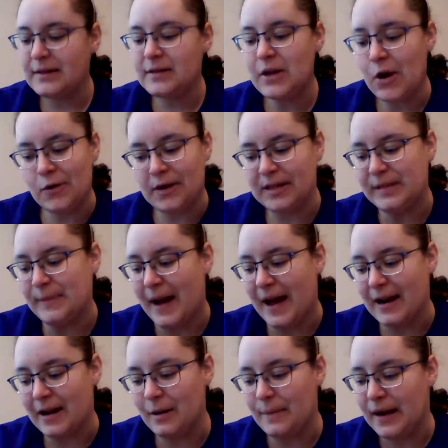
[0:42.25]
Tony
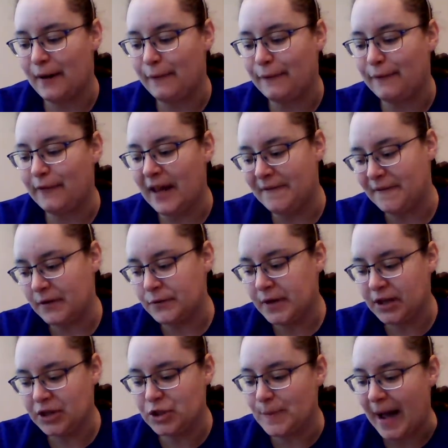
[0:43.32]
spotted a bit of fluff and
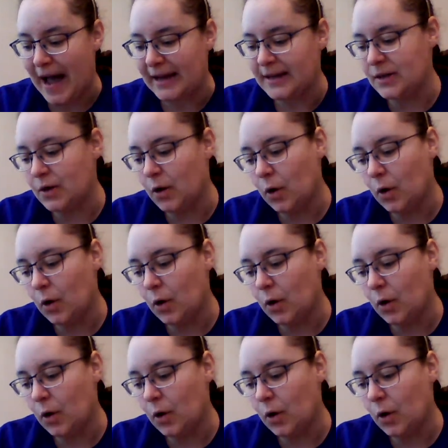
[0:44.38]
reached behind an